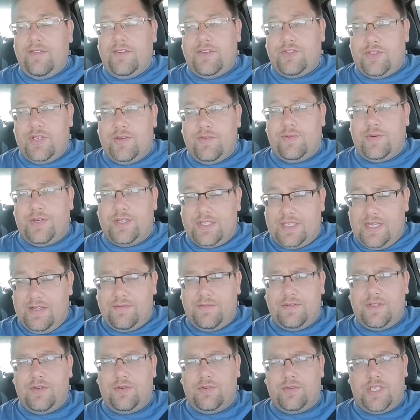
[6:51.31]
haven't driven one,
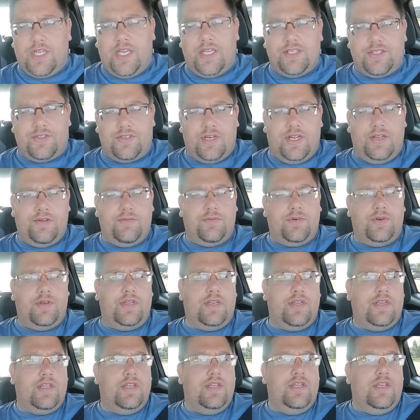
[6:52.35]
definitely go test drive one.